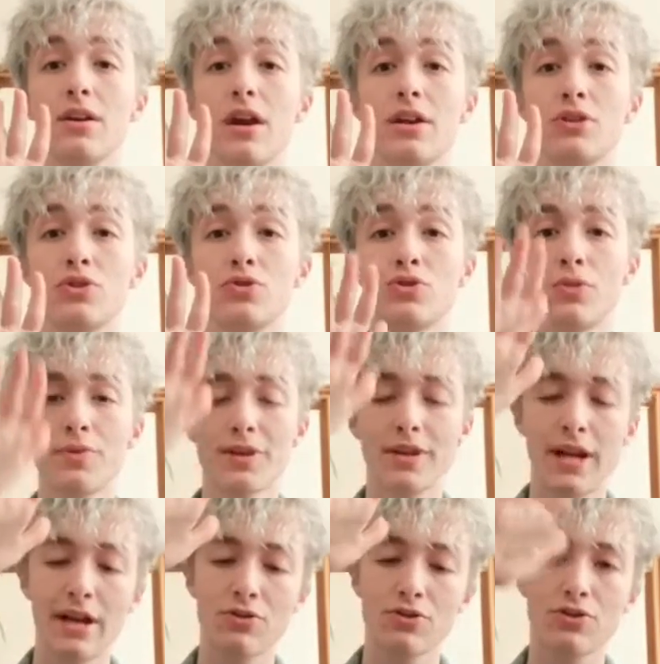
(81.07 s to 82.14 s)
and your dominant
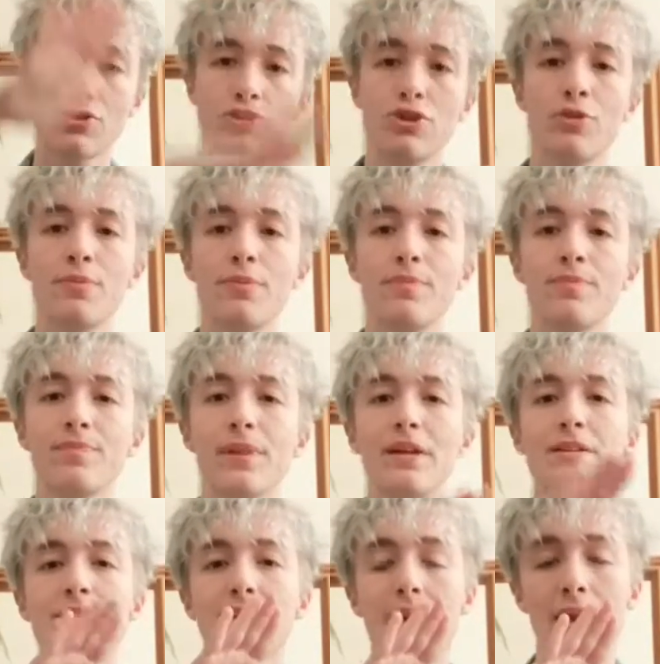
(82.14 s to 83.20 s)
hand on top
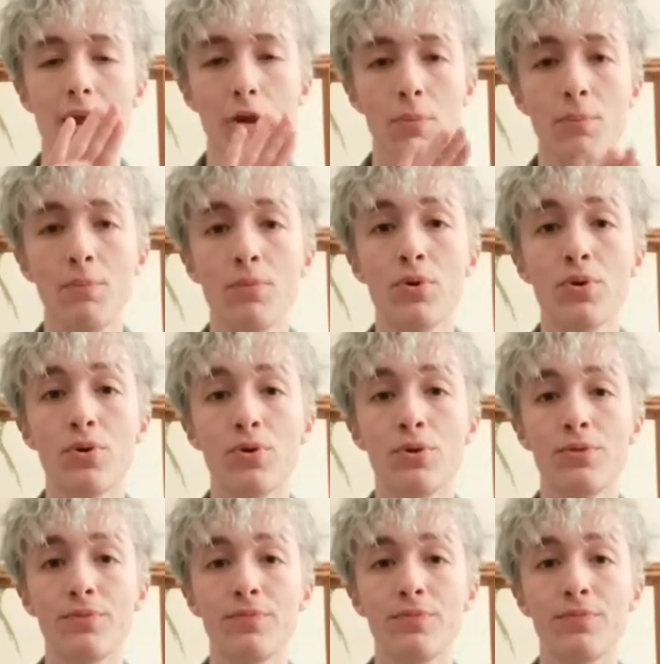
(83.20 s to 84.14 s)
and say more.